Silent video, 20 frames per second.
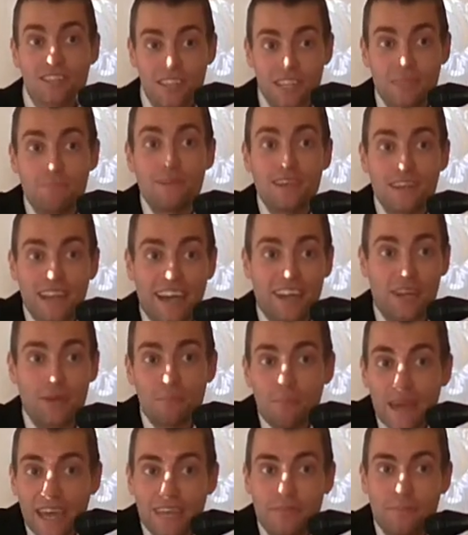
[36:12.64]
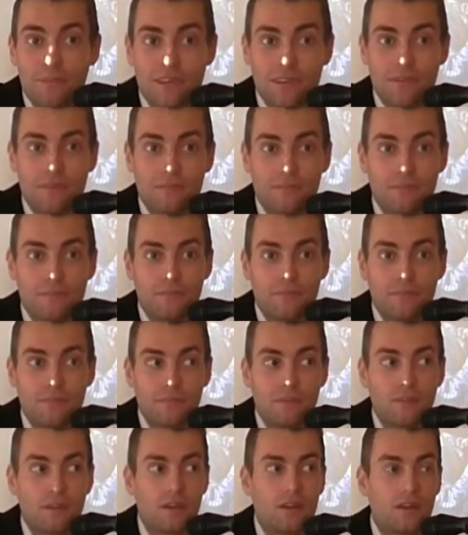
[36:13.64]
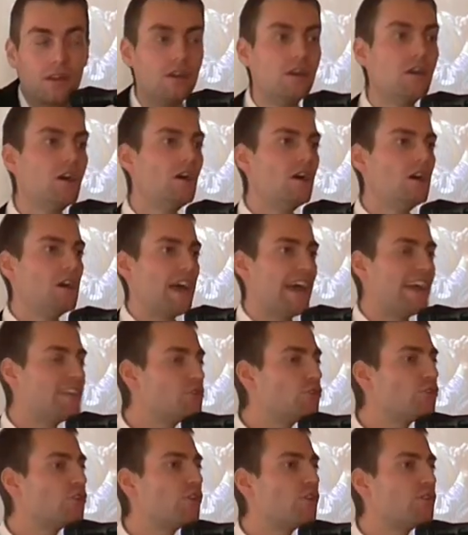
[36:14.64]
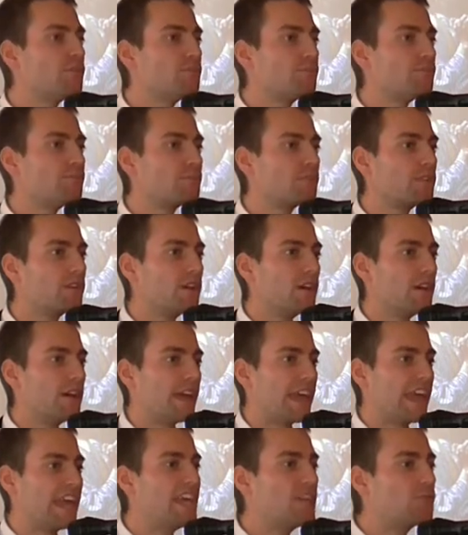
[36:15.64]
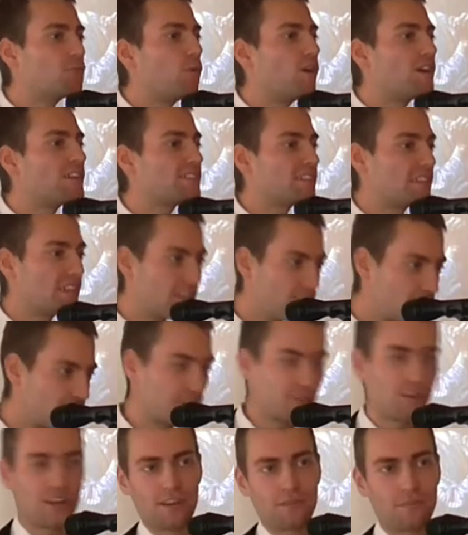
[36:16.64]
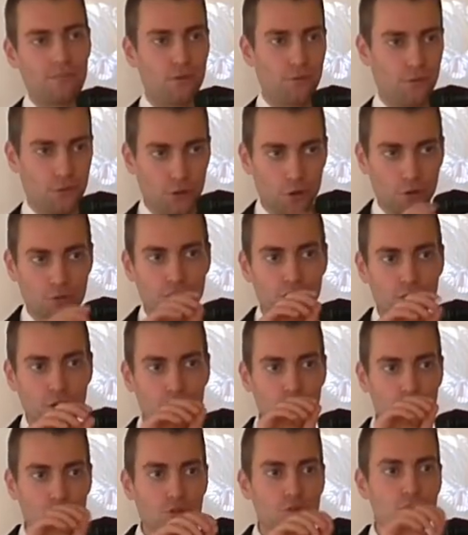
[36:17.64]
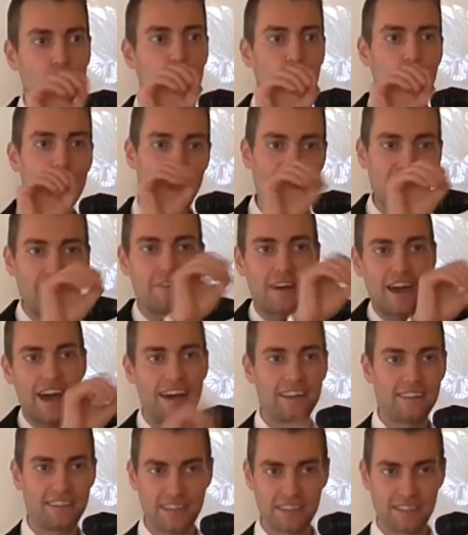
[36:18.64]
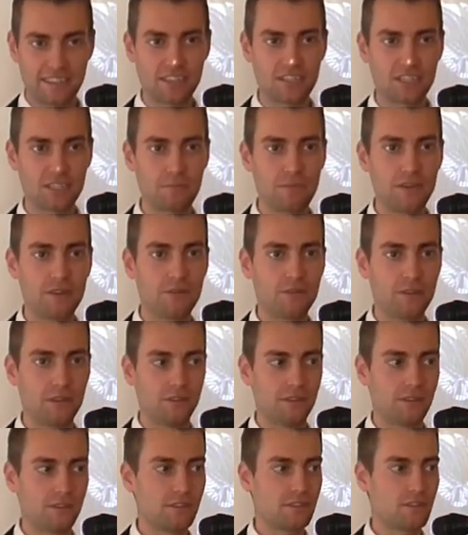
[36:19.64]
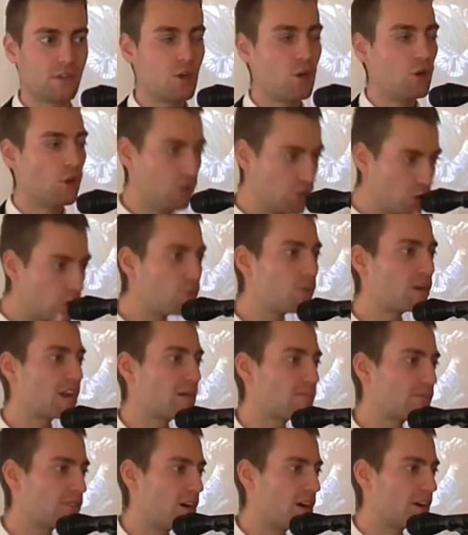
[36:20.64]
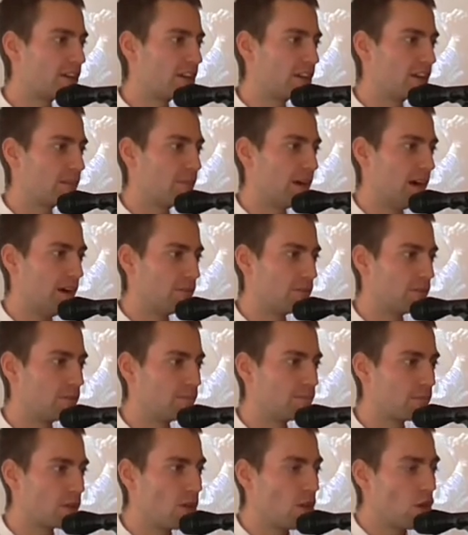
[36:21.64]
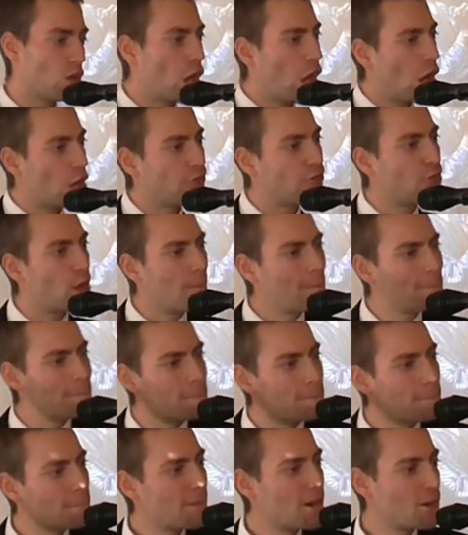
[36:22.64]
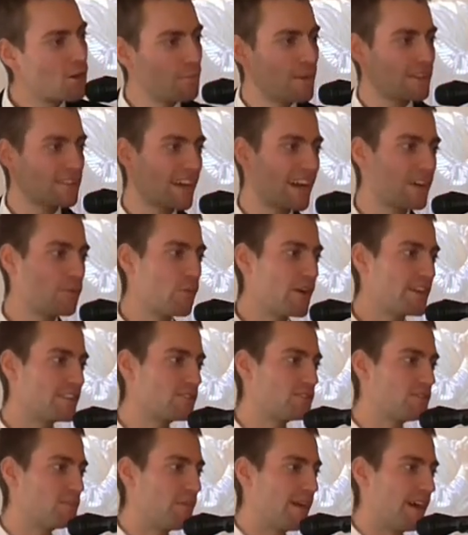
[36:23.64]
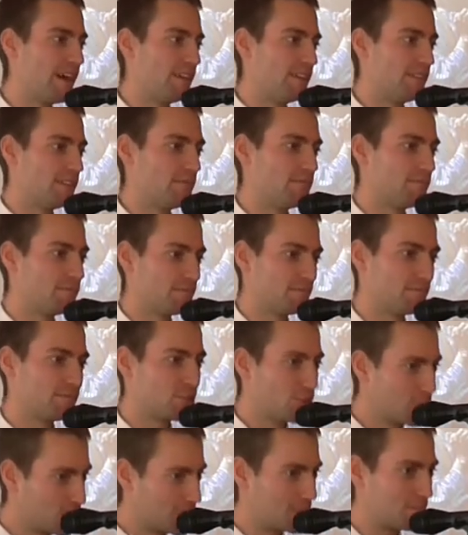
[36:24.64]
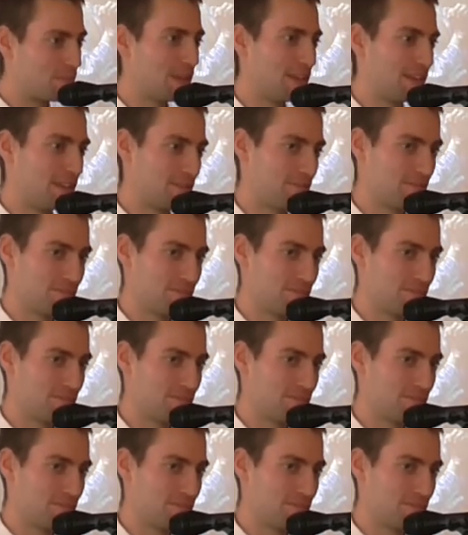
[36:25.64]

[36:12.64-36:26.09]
sleeping like a baby. And you know, it was incredible. Those of you who have had this experience know what I'm talking about. The moment I went to bed, so to speak,